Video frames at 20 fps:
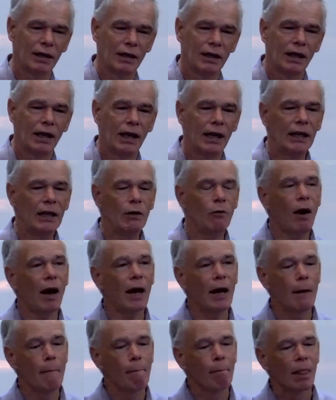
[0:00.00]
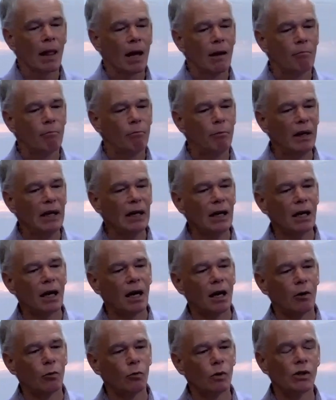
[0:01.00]
Anyway,
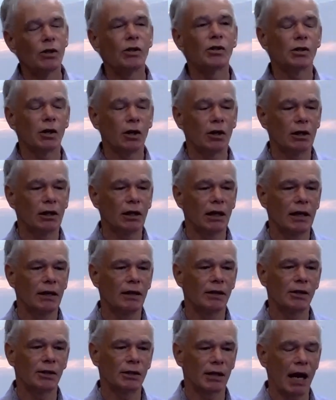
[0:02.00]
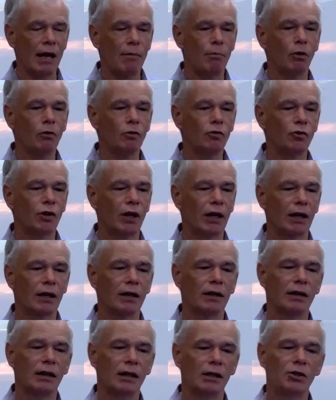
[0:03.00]
beer was certainly the staple drink
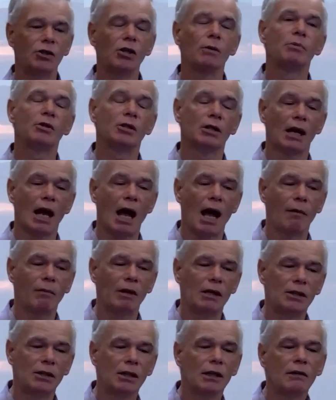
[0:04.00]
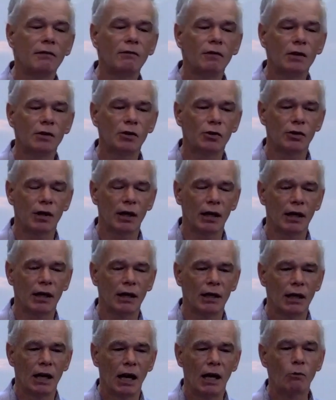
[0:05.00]
in the Egyptian army's inventory
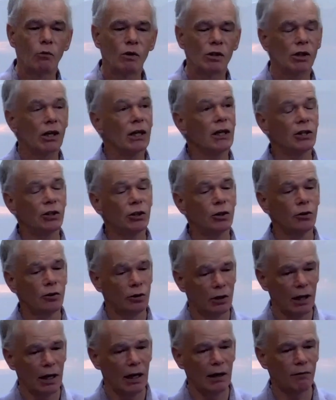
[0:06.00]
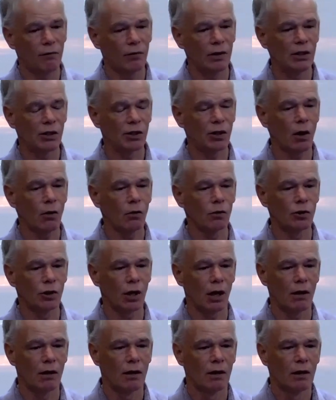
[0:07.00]
and was issued to every
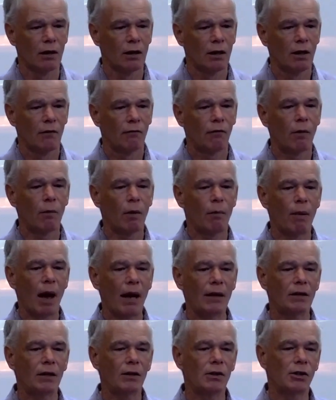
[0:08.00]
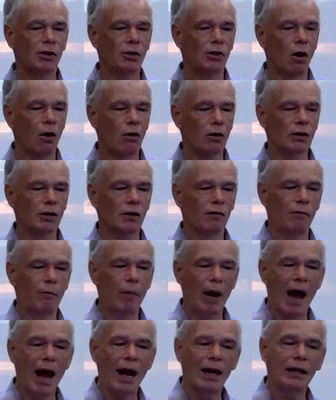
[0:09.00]
soldier. From abundant stocks of
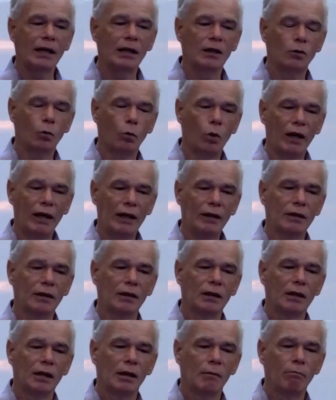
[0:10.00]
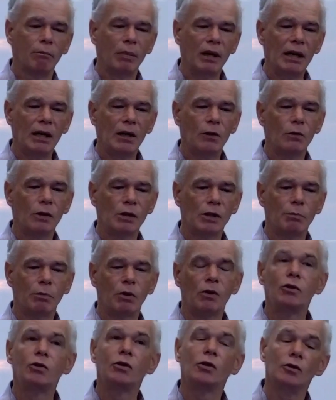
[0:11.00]
barley and wheat, beer was
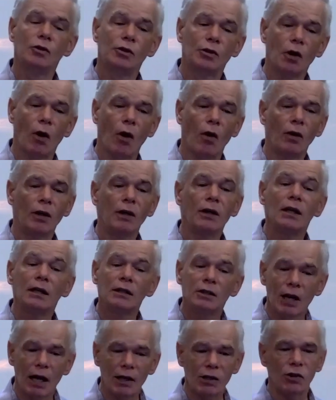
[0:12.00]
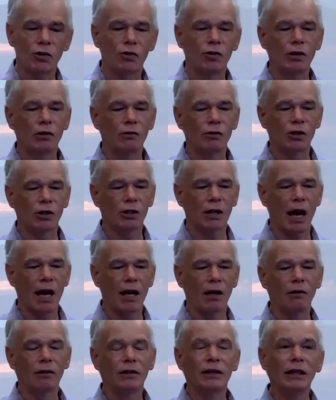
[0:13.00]
produced on an industrial
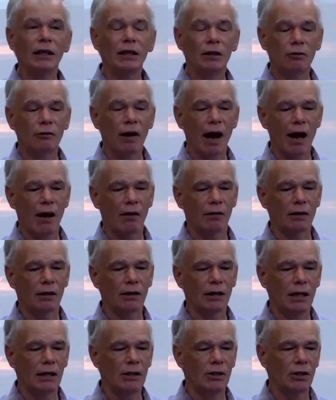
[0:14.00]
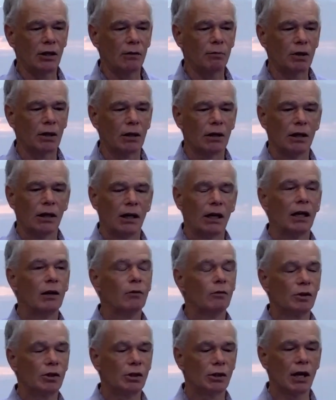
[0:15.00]
scale year-round in Egypt. It
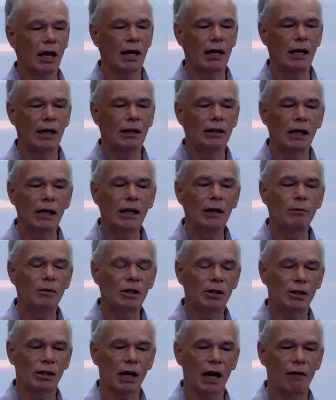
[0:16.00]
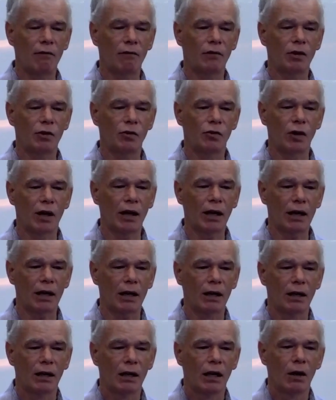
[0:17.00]
was deemed safe to drink,
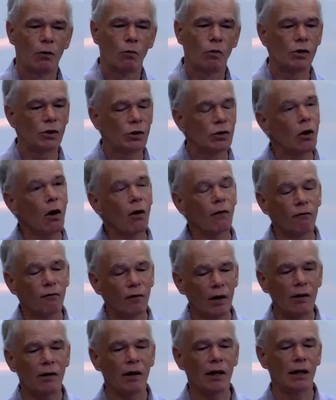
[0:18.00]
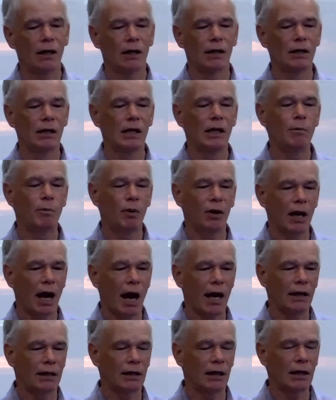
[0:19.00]
was not very
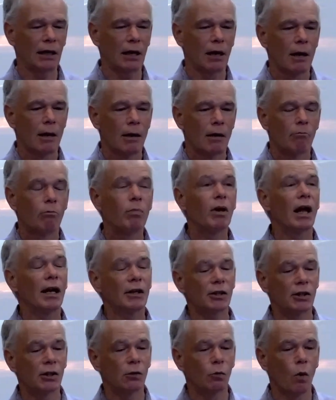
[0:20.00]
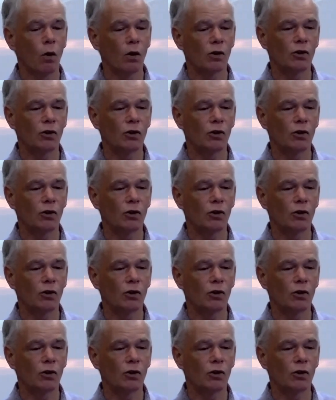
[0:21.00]
inebriating, plus it was